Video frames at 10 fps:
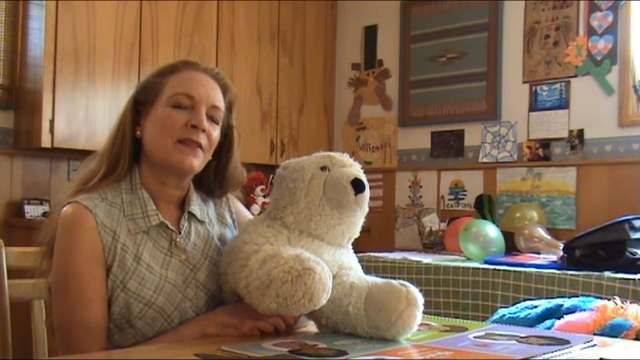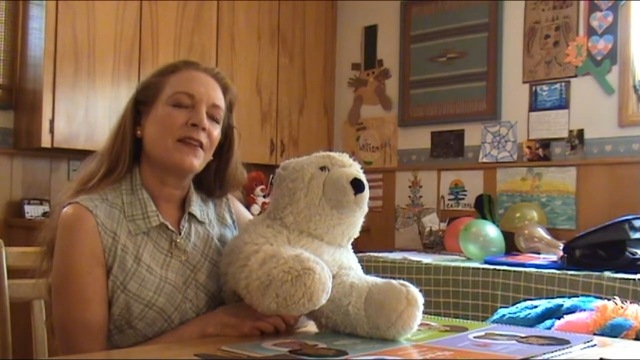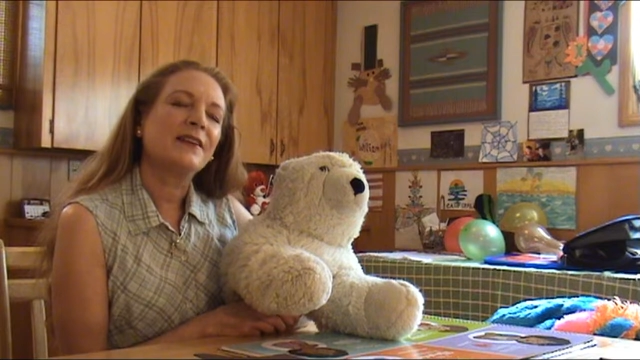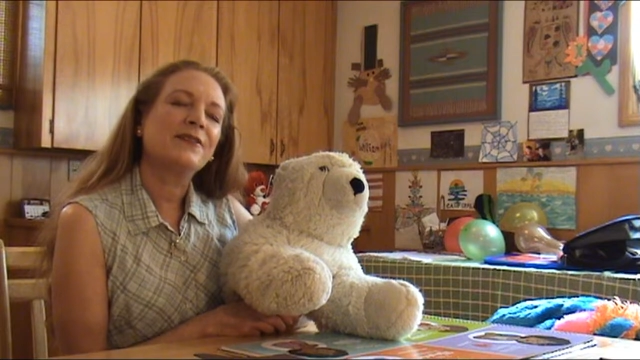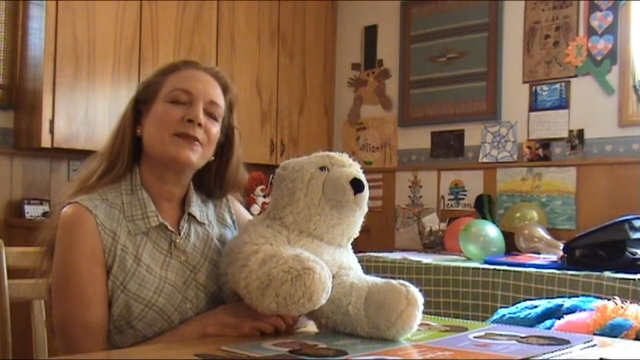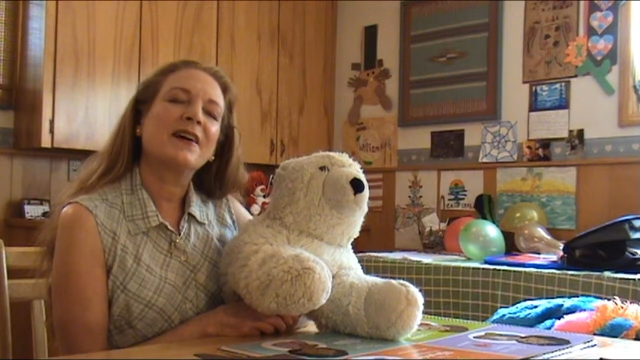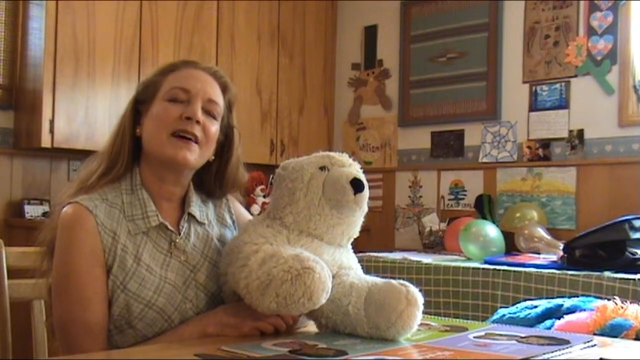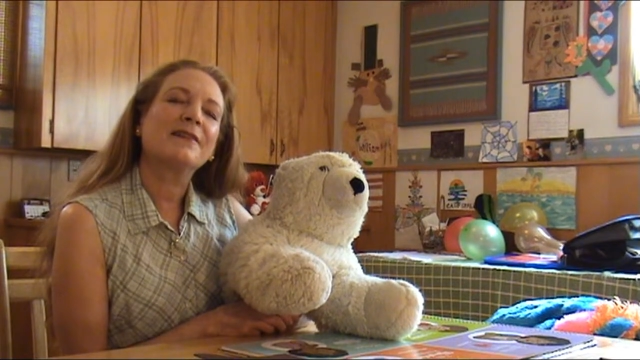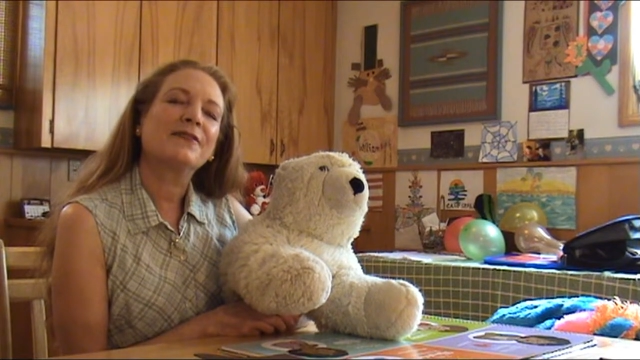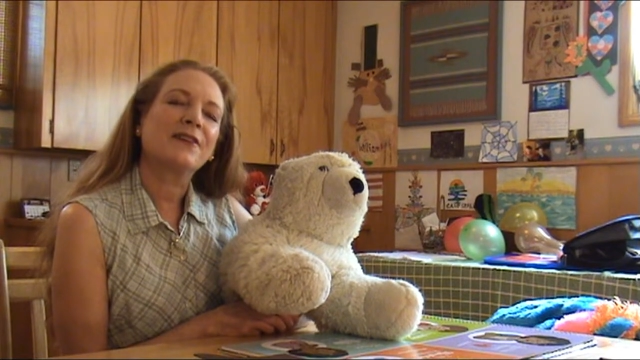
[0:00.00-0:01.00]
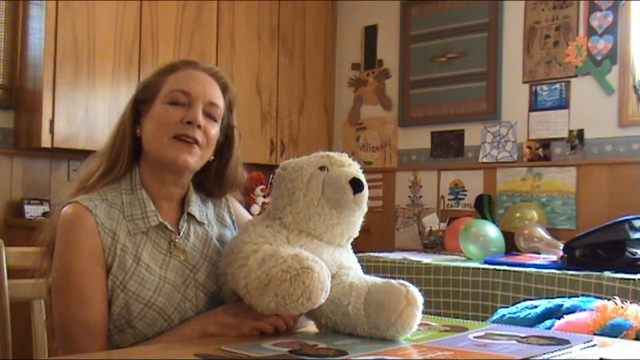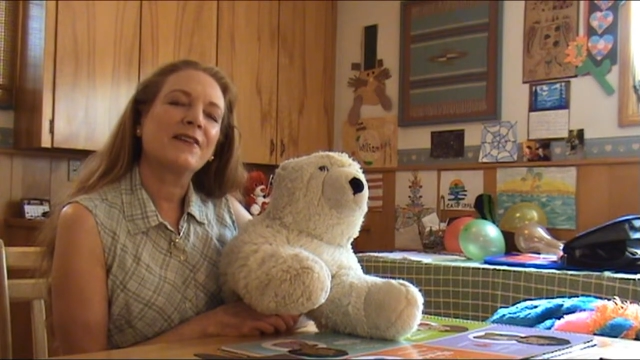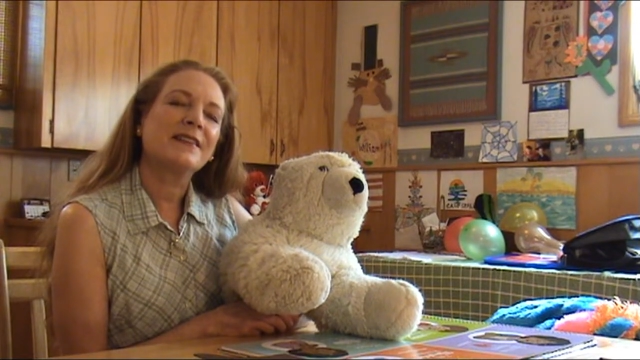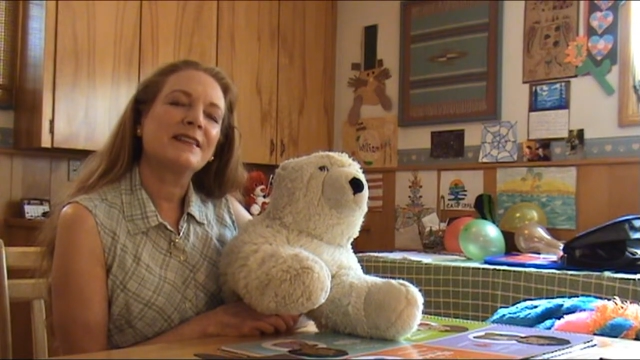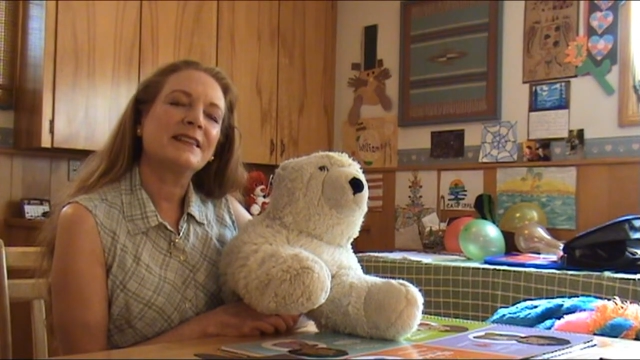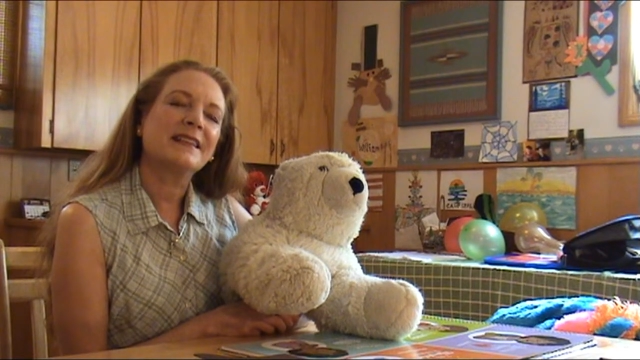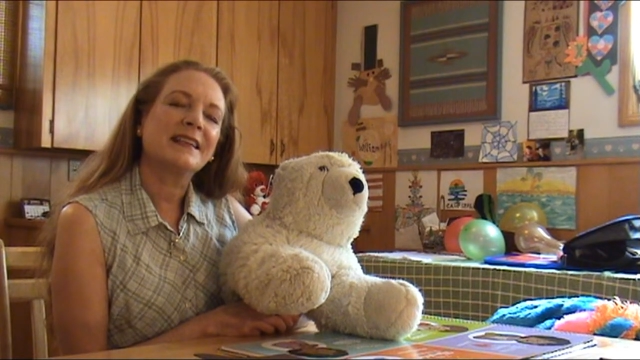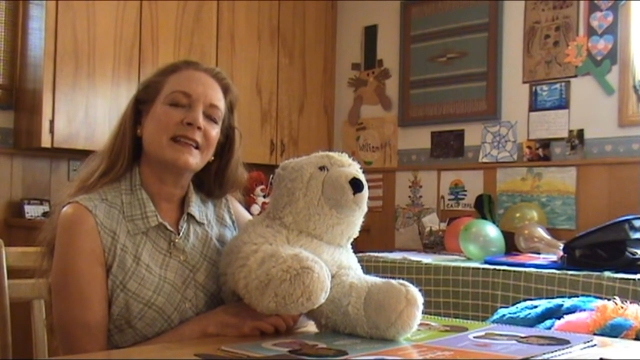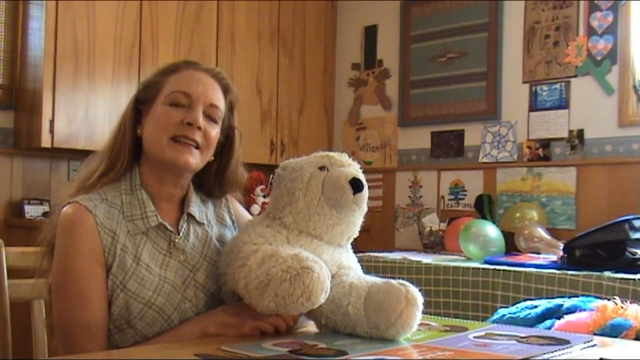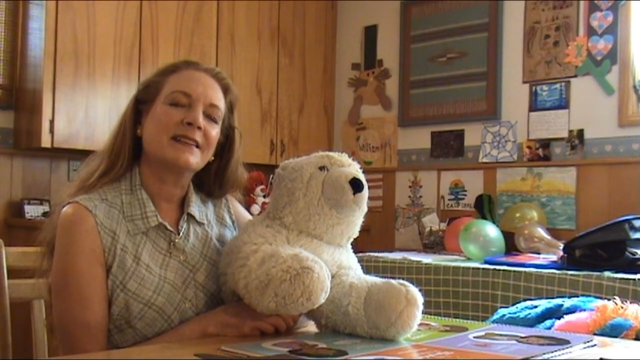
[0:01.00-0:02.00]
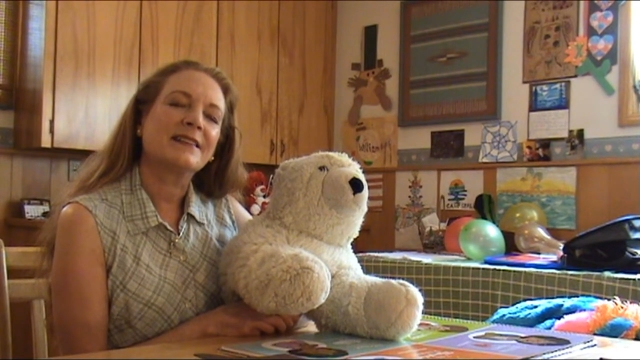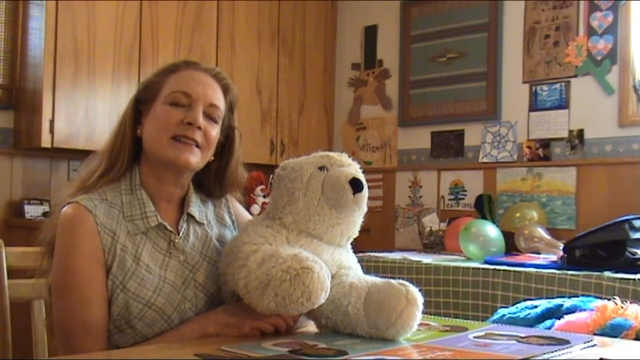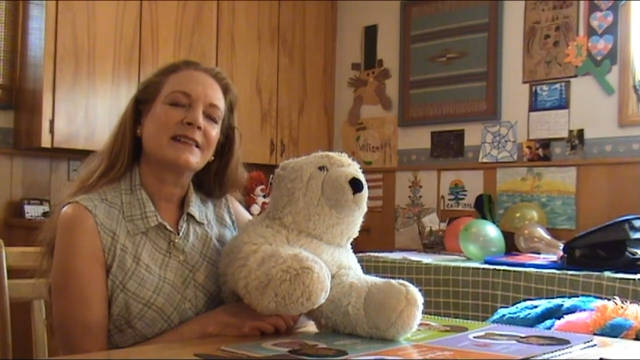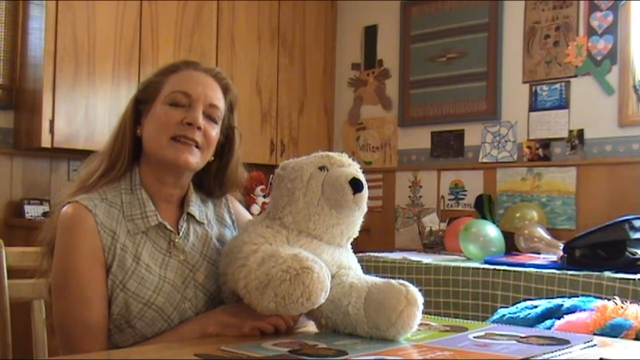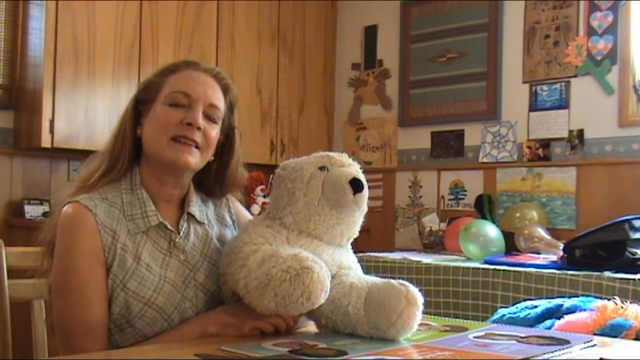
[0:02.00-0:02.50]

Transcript: Thank you, God, for all these things.